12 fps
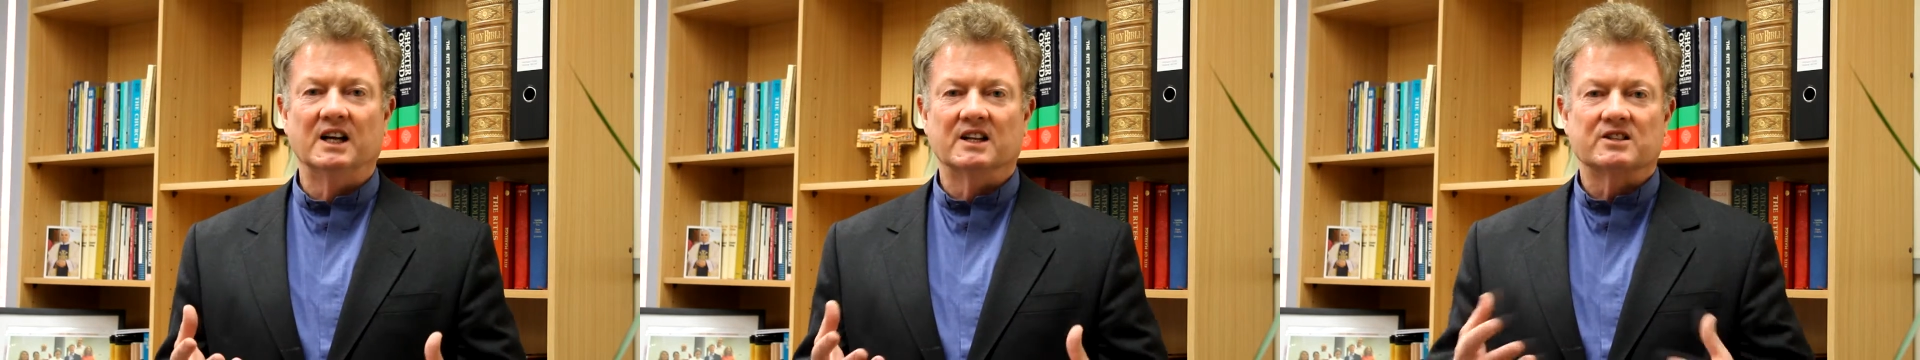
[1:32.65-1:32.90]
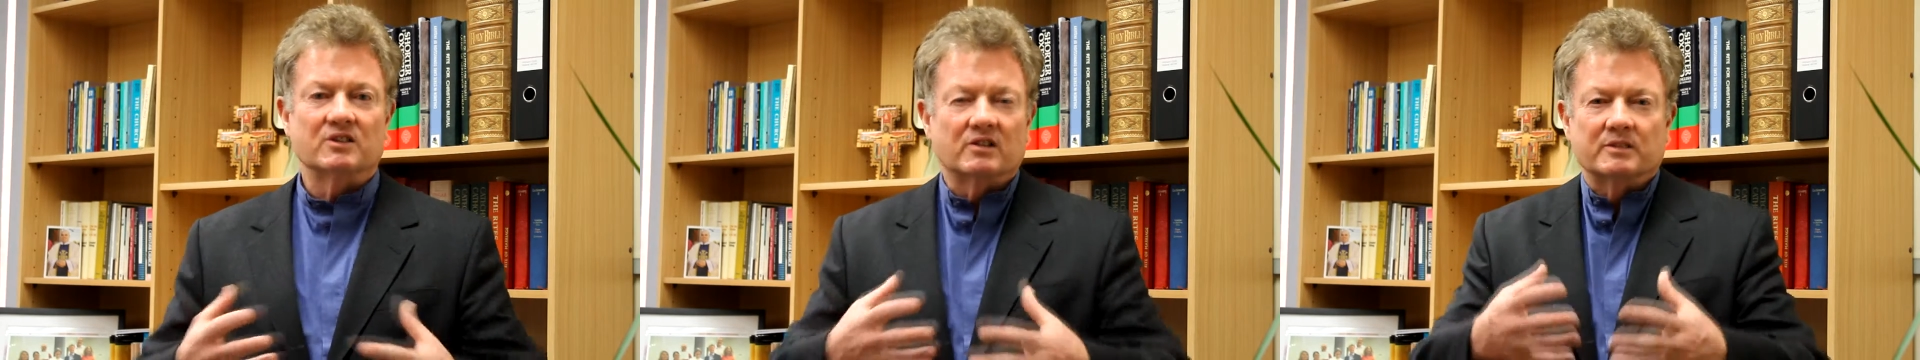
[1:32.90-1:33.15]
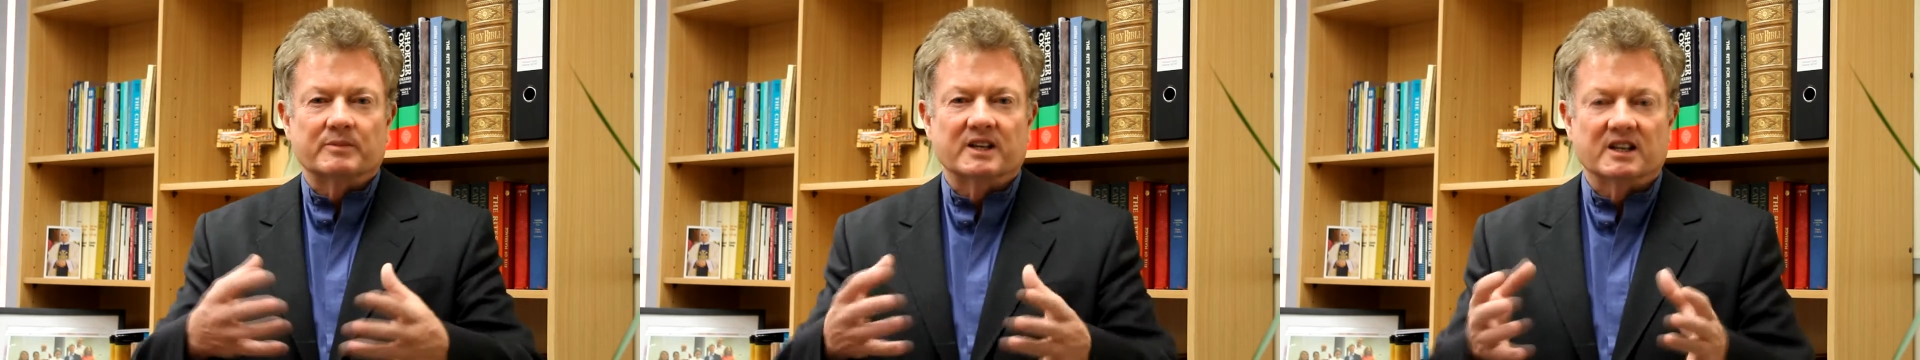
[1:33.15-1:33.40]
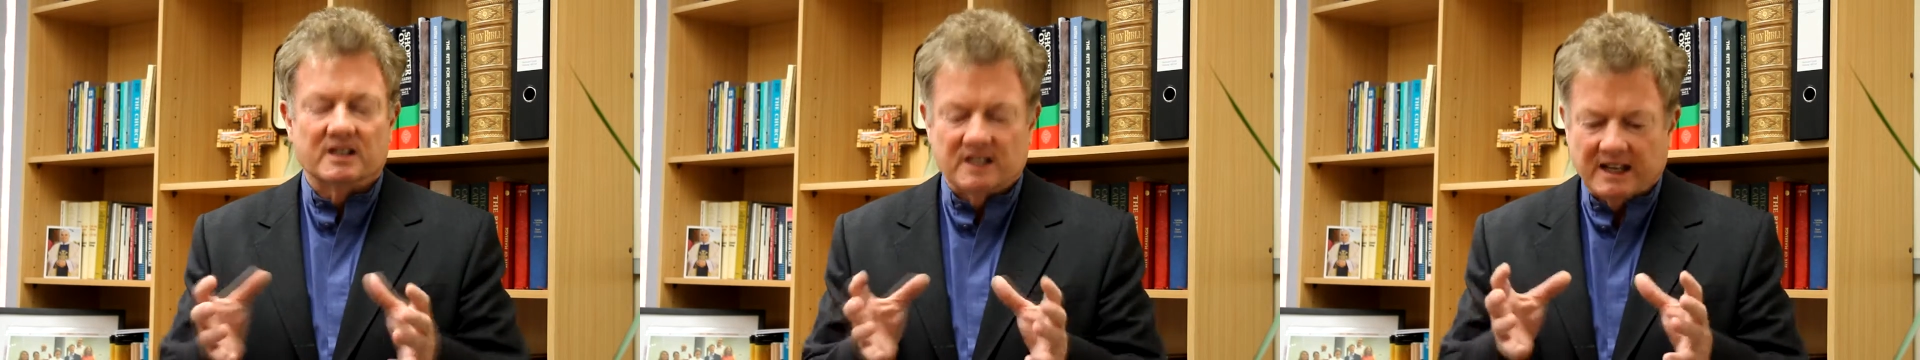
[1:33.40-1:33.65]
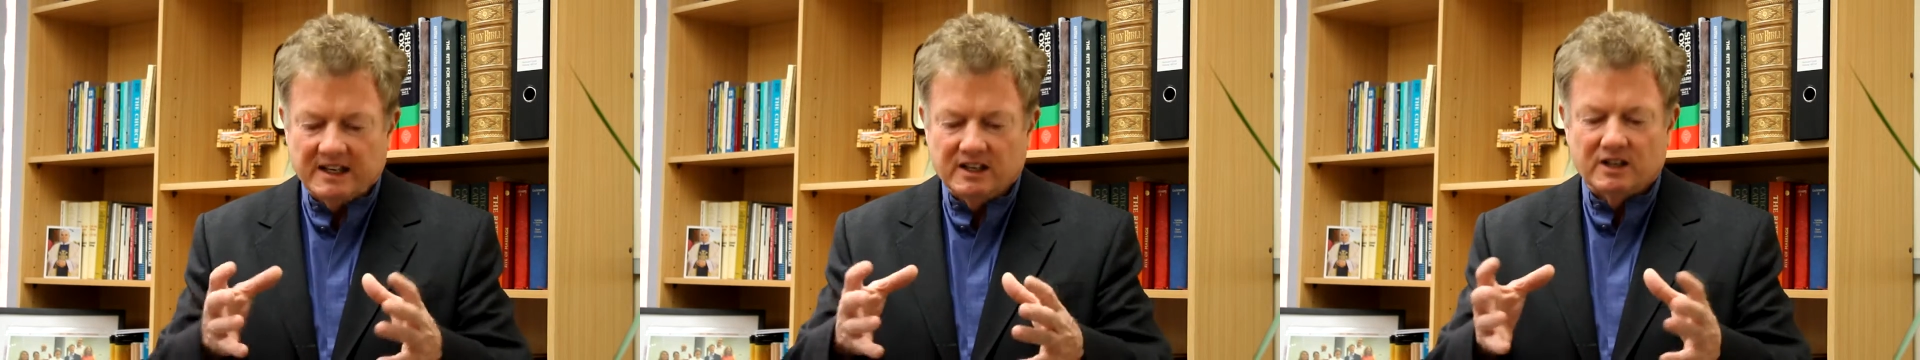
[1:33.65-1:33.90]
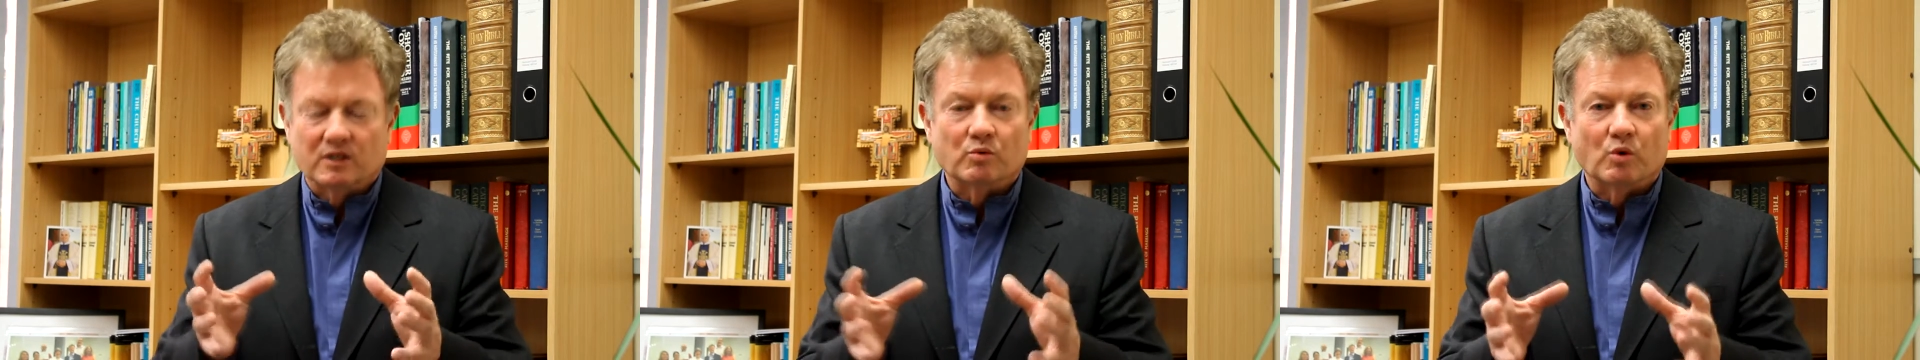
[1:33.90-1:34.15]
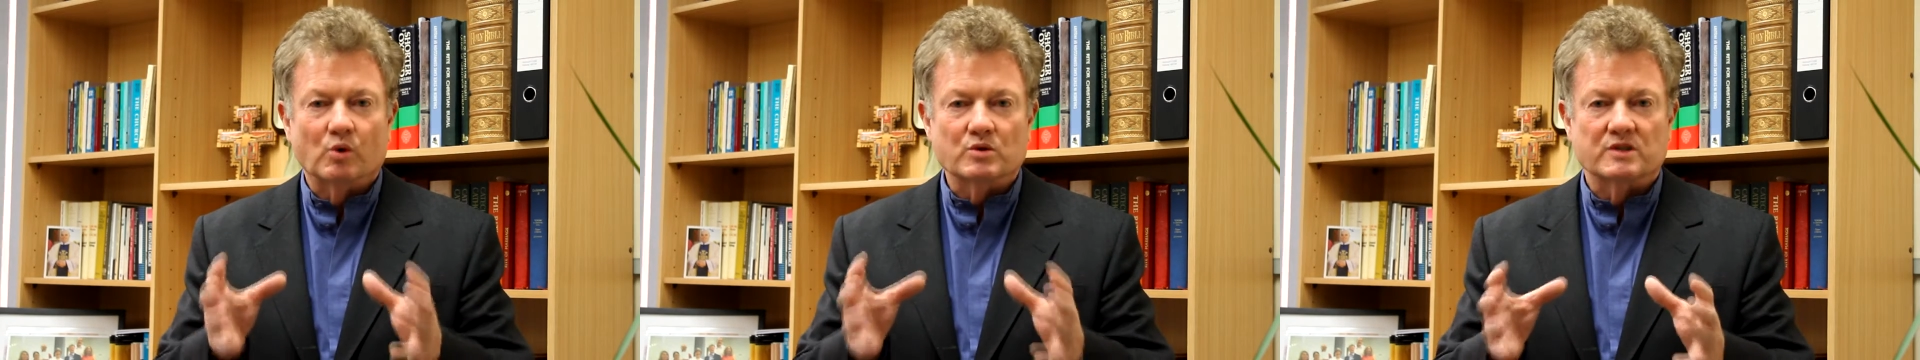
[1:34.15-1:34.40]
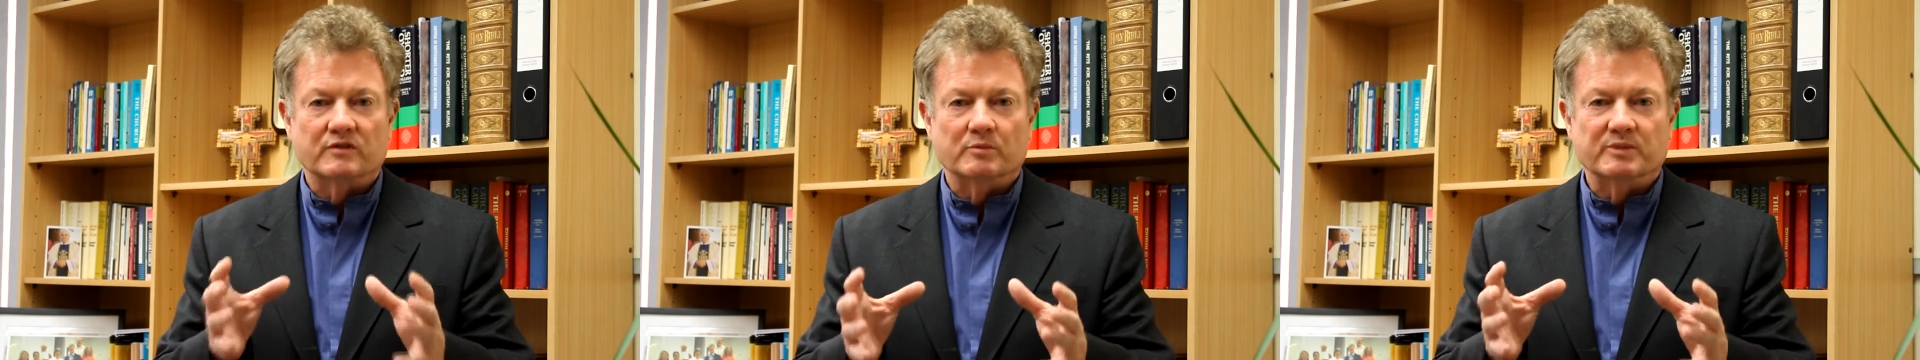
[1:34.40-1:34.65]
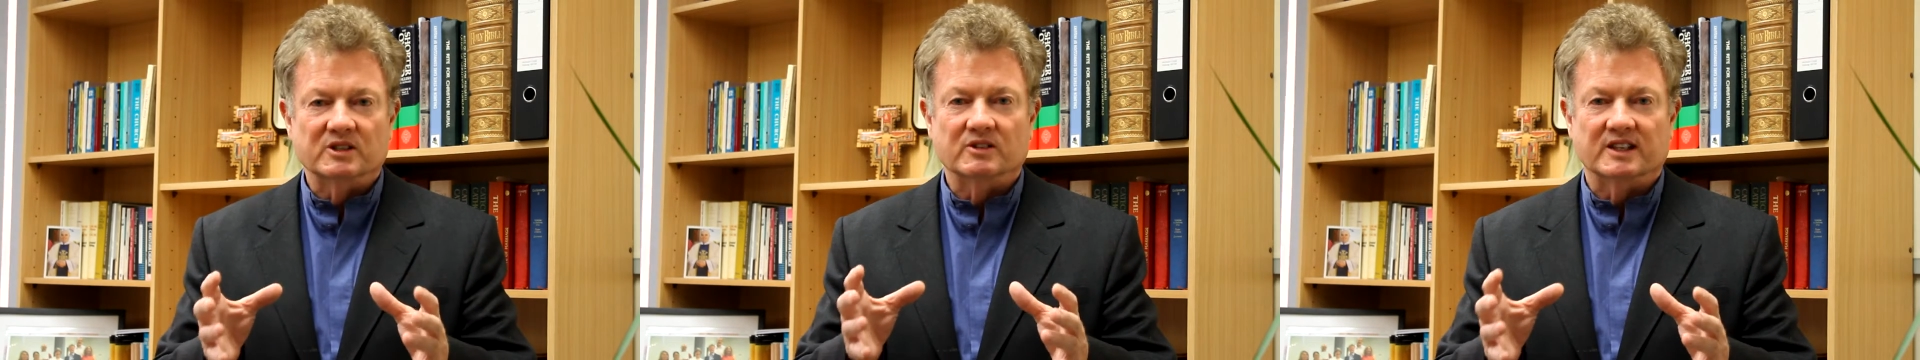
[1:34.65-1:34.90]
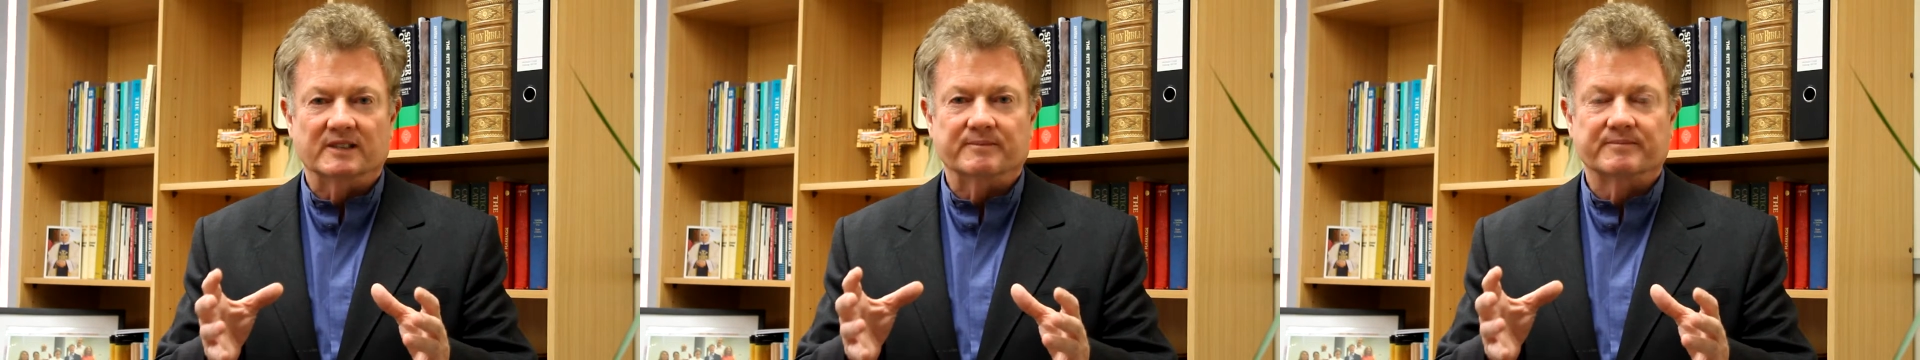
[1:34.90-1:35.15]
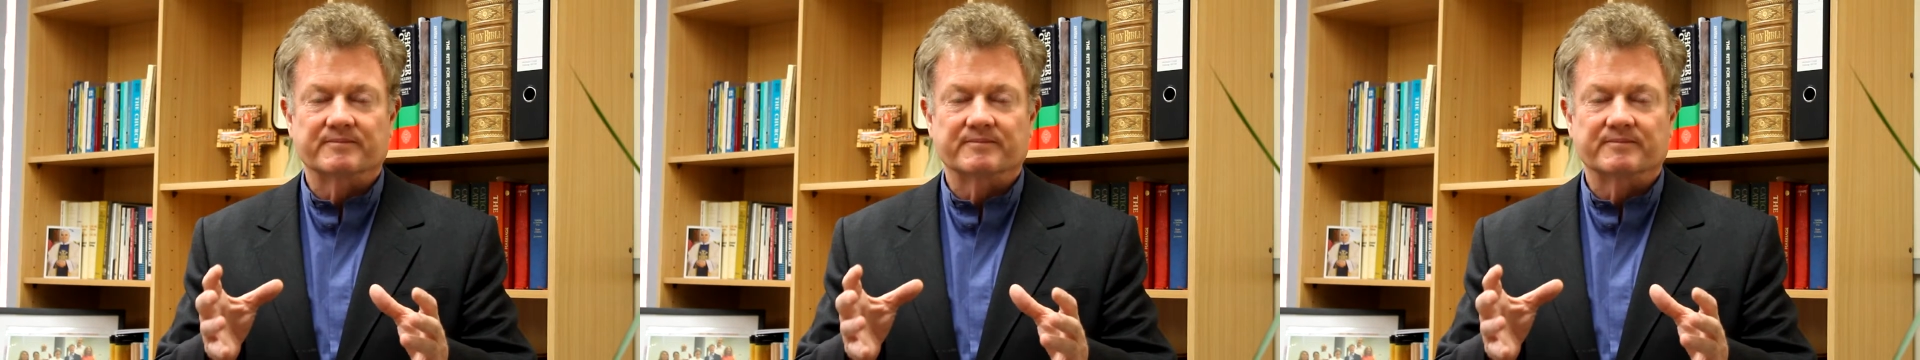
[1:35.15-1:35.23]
It's not to be contained in the walls of a building.